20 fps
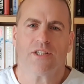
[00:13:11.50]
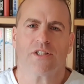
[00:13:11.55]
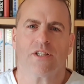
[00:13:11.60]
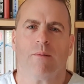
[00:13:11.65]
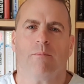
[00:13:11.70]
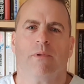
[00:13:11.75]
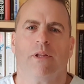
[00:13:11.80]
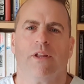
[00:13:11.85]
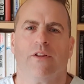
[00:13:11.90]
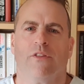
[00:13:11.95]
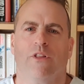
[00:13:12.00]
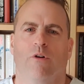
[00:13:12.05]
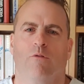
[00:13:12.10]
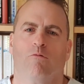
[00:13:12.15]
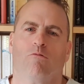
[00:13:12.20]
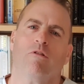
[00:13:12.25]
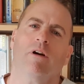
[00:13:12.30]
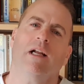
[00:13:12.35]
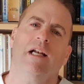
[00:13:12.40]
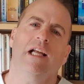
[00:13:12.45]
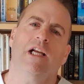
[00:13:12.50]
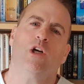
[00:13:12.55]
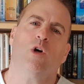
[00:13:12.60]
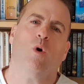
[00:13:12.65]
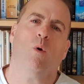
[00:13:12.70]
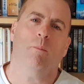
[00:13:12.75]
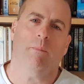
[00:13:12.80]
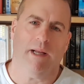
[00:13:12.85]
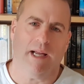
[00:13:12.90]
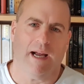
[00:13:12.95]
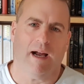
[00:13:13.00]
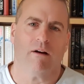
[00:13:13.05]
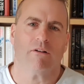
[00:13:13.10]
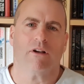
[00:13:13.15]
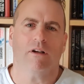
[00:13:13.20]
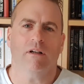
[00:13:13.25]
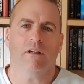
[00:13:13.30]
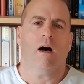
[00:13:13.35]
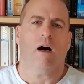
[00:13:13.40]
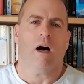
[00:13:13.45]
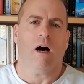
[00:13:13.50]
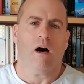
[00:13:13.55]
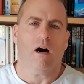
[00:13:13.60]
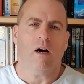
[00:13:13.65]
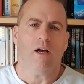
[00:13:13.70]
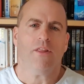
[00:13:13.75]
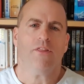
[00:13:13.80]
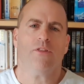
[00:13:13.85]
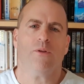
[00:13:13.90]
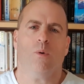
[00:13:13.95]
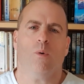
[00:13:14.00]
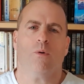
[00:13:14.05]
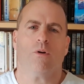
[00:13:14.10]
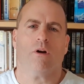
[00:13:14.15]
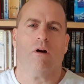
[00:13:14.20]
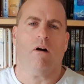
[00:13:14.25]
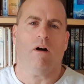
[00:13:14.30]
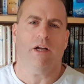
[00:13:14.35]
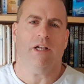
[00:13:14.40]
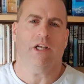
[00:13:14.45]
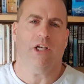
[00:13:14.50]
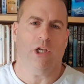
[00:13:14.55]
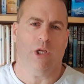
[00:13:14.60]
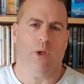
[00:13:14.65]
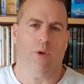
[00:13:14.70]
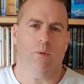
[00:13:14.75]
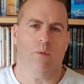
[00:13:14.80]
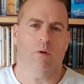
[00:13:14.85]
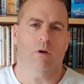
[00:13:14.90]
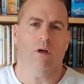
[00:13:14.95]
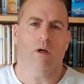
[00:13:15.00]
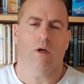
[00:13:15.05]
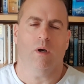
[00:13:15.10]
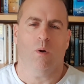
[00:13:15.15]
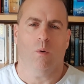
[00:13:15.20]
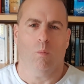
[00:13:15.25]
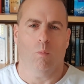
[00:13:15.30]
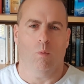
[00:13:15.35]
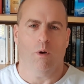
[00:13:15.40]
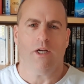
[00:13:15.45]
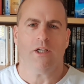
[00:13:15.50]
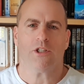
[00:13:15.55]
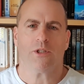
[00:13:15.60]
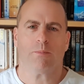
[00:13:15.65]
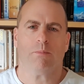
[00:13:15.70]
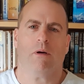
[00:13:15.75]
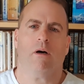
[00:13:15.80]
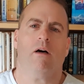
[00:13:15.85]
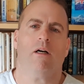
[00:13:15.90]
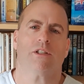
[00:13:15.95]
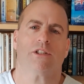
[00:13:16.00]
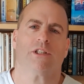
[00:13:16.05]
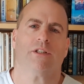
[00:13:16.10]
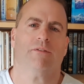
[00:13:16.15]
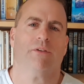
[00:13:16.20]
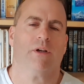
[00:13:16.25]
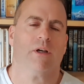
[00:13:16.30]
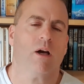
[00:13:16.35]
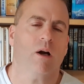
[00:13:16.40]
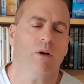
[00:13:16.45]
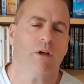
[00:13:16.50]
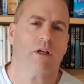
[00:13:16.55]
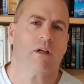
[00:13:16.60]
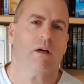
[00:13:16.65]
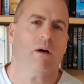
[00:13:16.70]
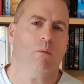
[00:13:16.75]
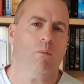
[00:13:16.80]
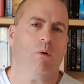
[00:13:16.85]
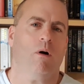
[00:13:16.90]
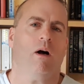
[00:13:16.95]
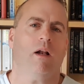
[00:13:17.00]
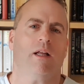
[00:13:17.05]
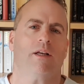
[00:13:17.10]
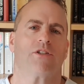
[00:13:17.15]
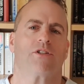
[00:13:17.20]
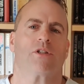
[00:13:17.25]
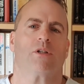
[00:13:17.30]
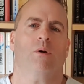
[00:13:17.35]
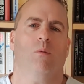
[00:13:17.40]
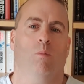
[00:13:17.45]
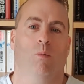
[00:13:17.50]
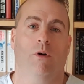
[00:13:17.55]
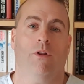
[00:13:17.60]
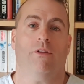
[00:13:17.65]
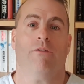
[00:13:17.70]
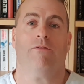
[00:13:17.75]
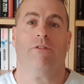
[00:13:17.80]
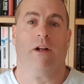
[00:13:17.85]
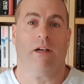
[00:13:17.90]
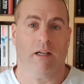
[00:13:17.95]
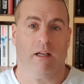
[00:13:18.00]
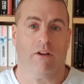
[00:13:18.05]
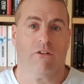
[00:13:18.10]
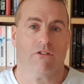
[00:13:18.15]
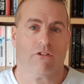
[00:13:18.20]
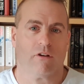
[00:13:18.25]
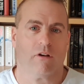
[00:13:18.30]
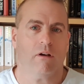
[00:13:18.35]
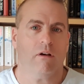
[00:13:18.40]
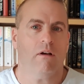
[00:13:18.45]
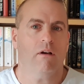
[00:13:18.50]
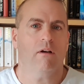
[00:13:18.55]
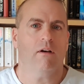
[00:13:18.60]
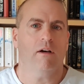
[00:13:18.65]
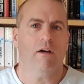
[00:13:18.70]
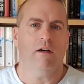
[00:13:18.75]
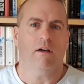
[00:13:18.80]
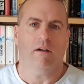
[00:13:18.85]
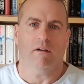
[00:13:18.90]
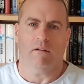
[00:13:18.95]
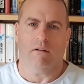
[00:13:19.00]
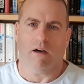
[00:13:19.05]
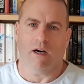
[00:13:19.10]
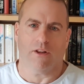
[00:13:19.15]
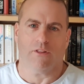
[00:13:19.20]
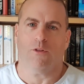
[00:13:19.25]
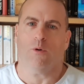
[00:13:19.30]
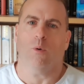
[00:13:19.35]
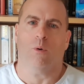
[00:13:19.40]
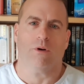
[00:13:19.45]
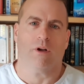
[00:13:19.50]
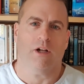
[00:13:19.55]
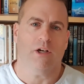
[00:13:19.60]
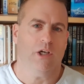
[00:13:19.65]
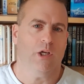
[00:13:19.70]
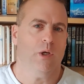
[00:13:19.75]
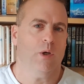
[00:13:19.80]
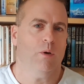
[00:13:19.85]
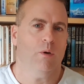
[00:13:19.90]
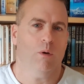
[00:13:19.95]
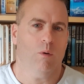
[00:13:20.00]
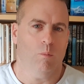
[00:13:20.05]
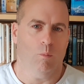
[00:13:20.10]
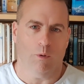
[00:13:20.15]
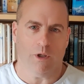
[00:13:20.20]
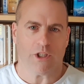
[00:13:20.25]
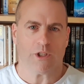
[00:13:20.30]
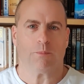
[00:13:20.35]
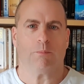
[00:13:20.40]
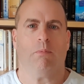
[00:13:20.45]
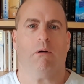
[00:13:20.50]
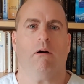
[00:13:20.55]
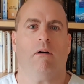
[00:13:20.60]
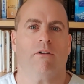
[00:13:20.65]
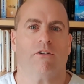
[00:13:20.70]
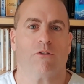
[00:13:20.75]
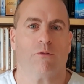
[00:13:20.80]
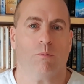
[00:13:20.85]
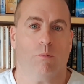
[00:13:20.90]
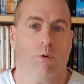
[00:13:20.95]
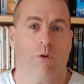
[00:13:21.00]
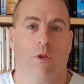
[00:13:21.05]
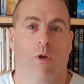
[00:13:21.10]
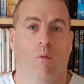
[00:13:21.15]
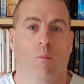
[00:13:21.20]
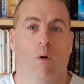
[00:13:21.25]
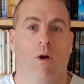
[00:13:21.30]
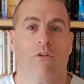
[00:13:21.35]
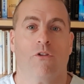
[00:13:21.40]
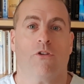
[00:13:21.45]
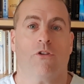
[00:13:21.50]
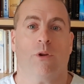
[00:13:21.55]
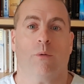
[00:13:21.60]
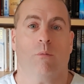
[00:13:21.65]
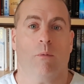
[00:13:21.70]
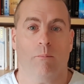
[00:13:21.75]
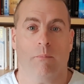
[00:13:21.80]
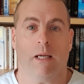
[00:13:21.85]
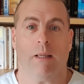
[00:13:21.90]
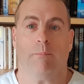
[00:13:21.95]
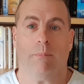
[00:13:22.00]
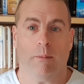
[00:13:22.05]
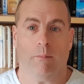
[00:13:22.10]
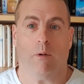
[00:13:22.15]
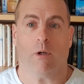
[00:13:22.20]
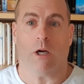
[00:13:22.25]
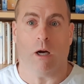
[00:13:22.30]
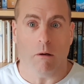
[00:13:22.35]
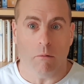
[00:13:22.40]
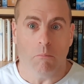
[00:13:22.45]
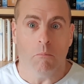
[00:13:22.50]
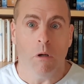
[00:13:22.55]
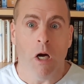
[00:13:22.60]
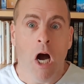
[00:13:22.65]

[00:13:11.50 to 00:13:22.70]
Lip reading: something that really caught me out. I thought I knew which parts of the Coconut Wireless were the funniest. I thought I knew which parts were the ones that would make people go,